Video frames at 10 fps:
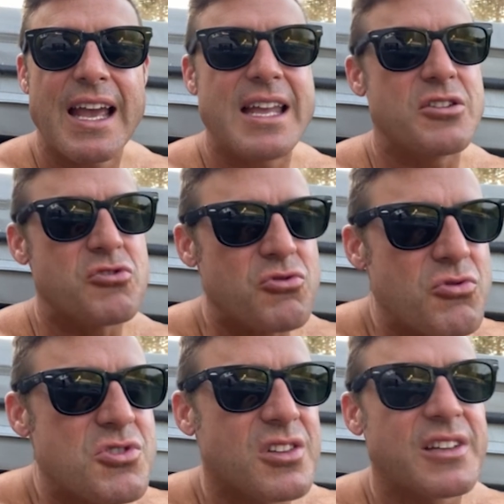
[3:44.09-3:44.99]
And
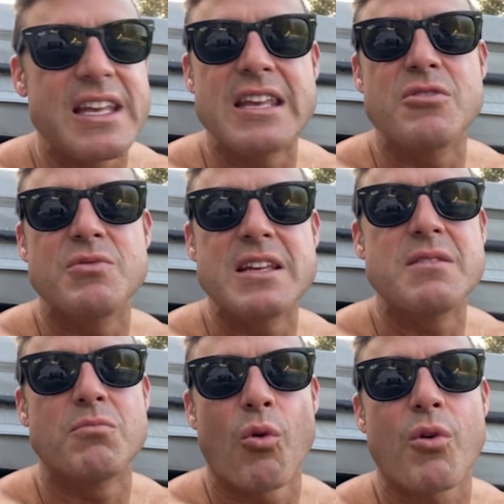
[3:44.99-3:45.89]
usually you
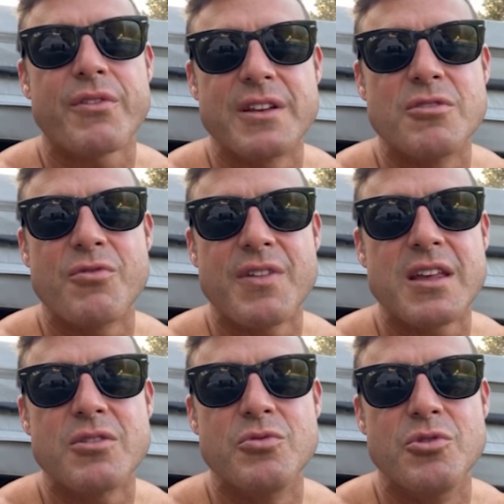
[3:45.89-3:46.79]
need more than you
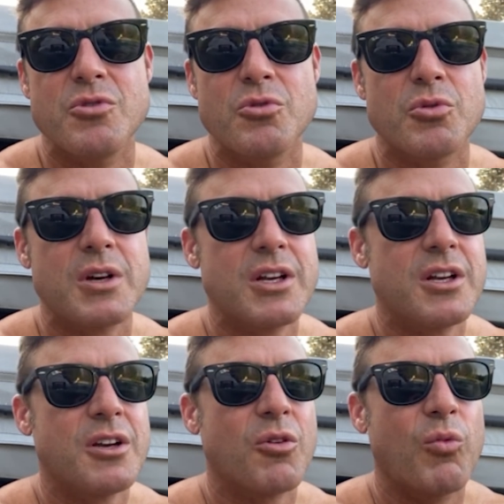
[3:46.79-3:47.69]
think you do,
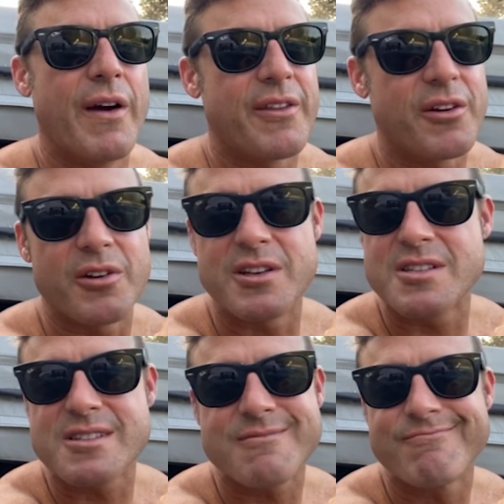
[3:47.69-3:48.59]
whether
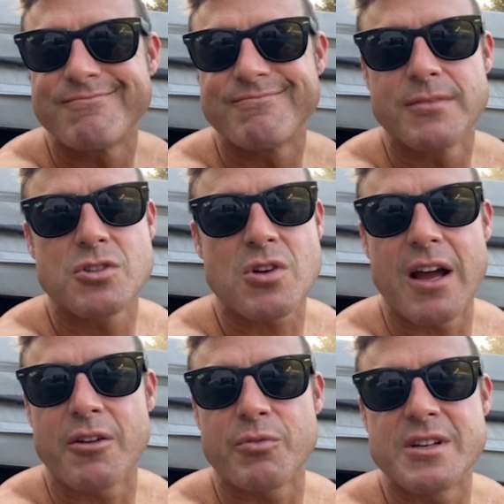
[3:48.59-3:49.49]
it's
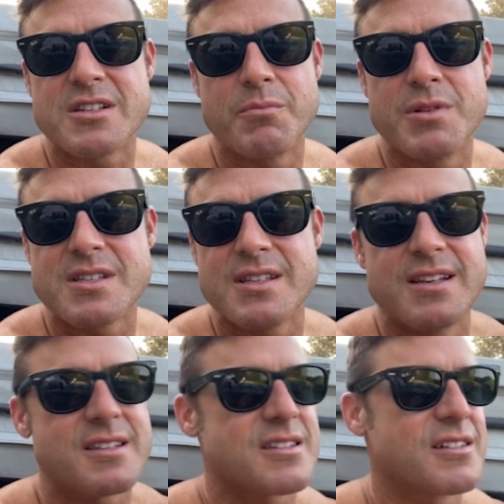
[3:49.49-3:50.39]
trying to reach a
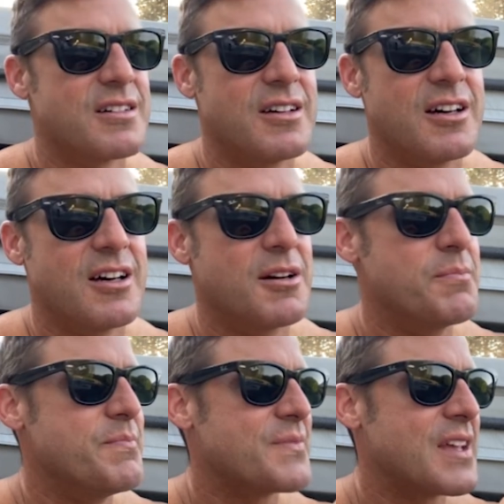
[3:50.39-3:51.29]
business, a
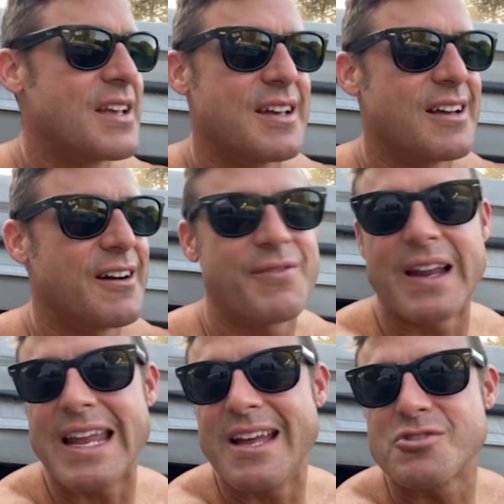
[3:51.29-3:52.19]

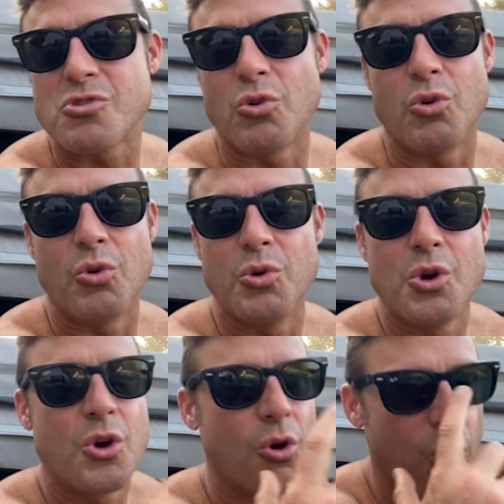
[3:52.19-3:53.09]
financial,
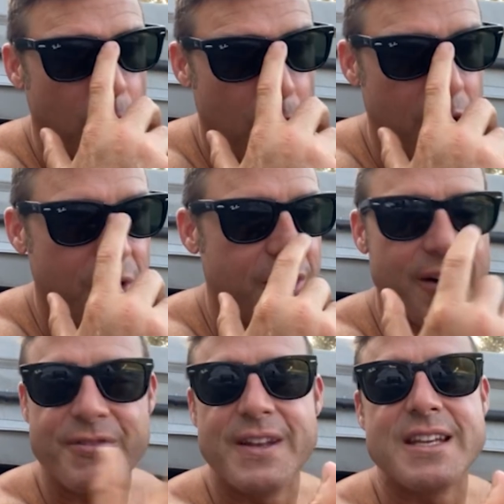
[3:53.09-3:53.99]
or a
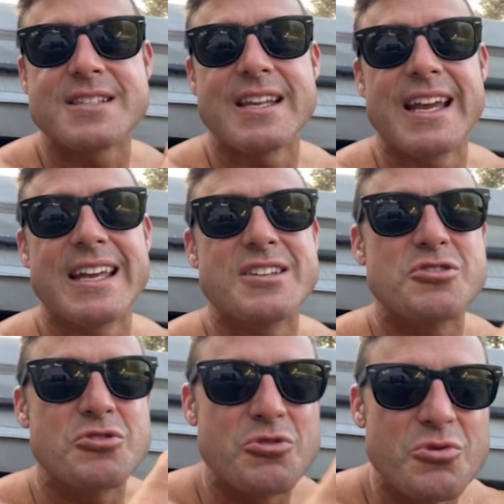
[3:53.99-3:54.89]
fitness thing. It's
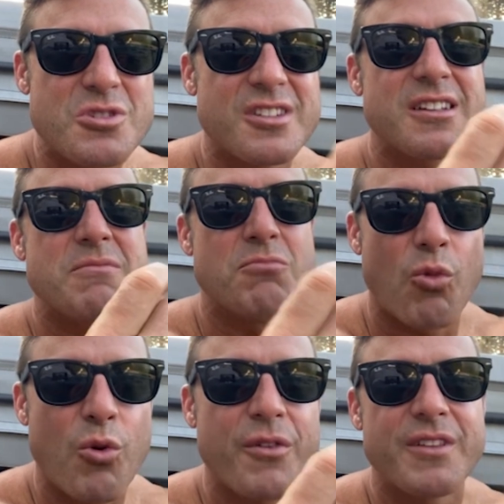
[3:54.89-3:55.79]
usually
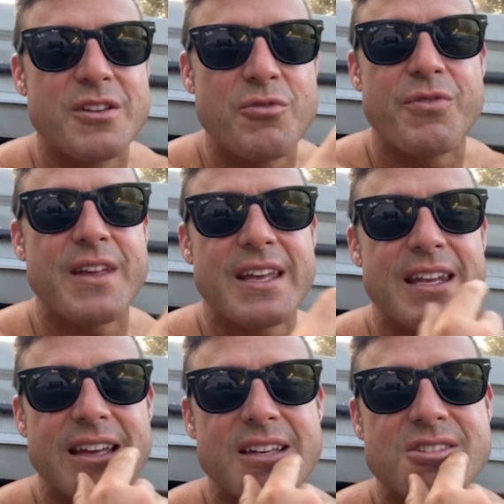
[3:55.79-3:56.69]
more than you think it
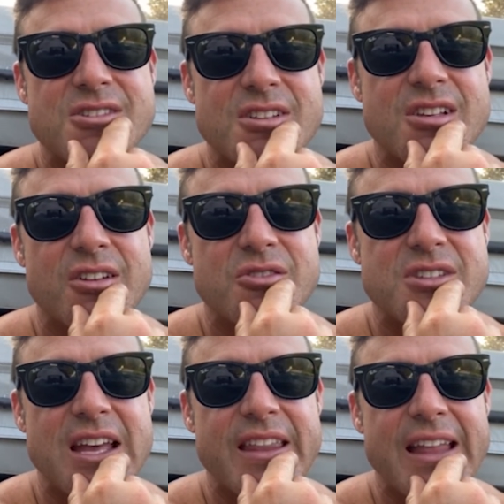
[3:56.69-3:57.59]
is. Just
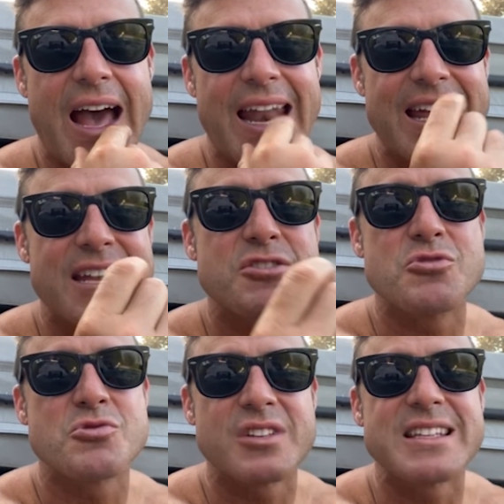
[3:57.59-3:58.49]
understand that. And it
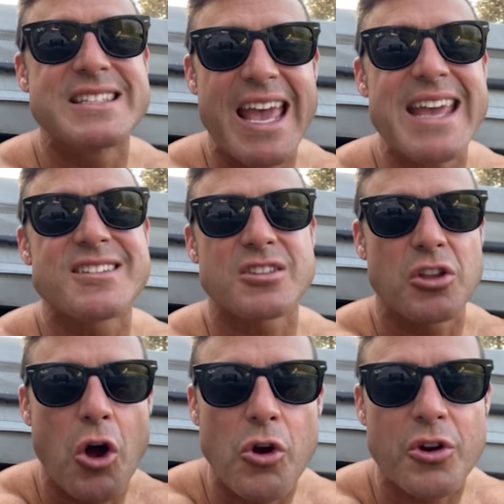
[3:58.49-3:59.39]
usually takes
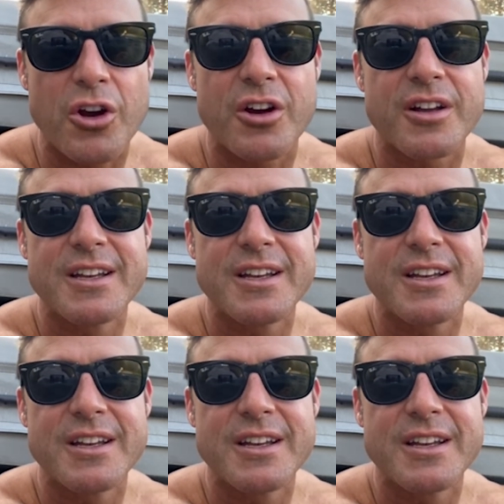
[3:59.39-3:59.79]
longer.